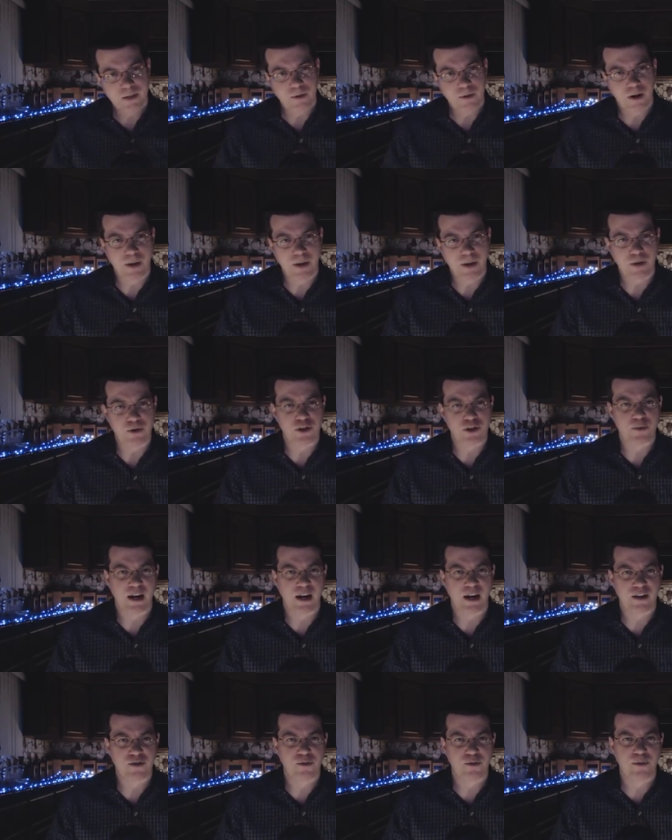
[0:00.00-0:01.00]
Well, my
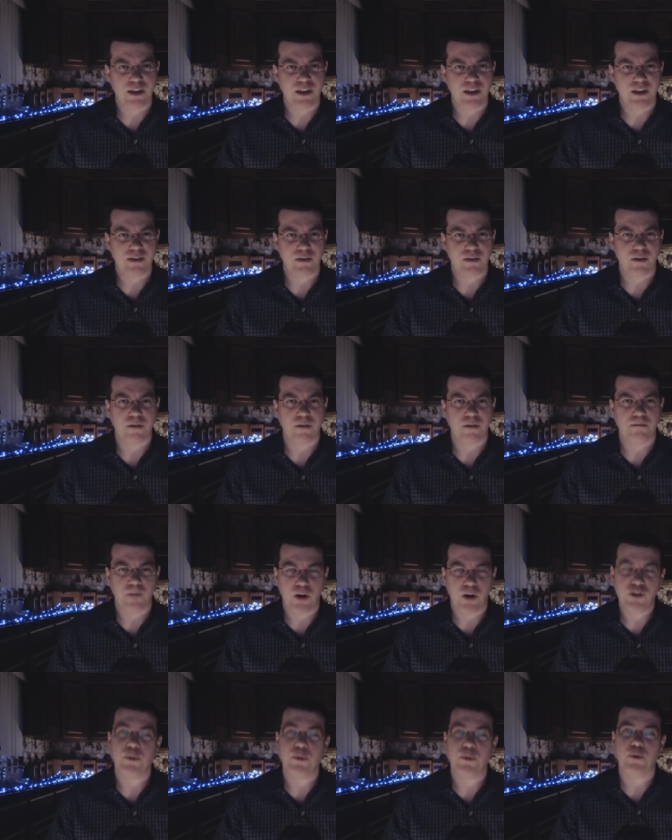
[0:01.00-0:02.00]
response would be that there are
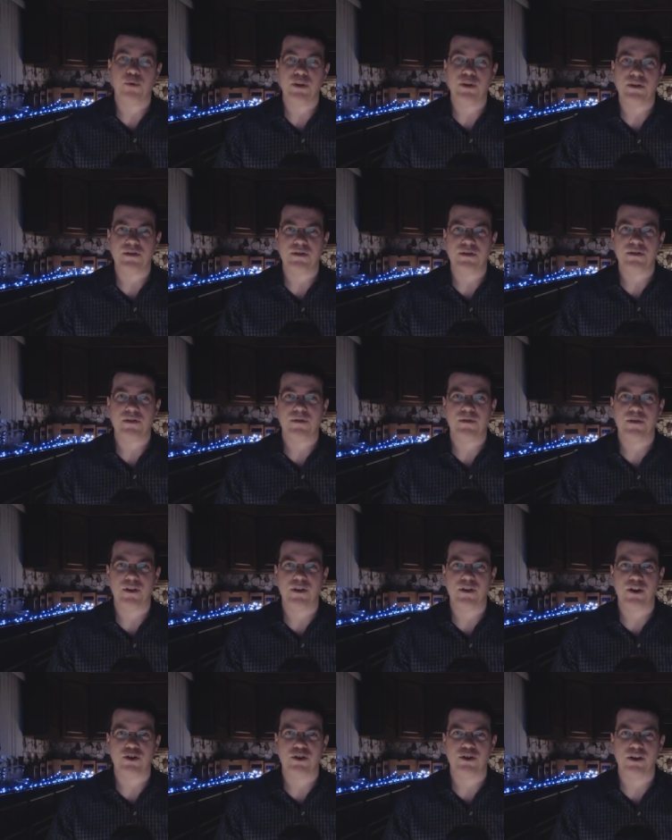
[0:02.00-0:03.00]
multiple reasons for
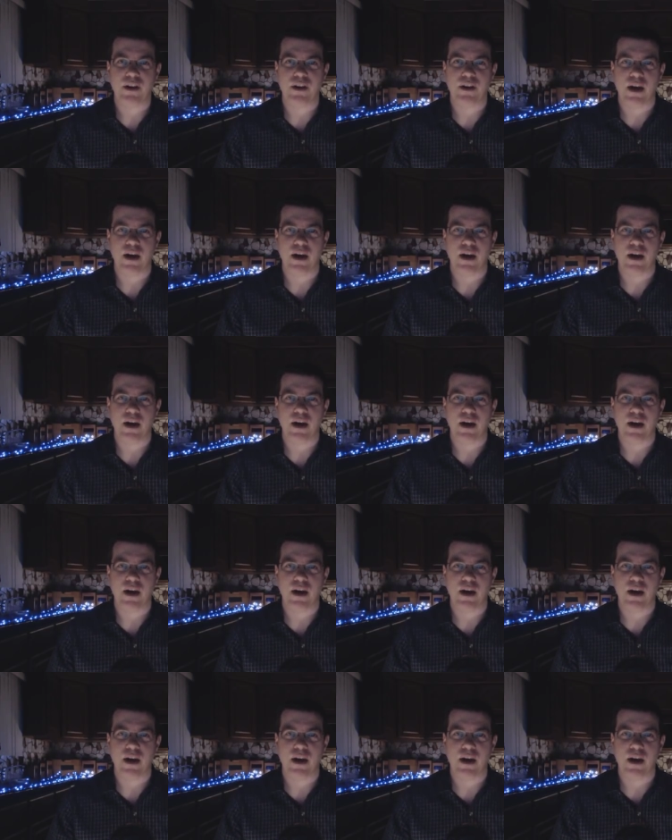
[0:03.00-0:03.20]
such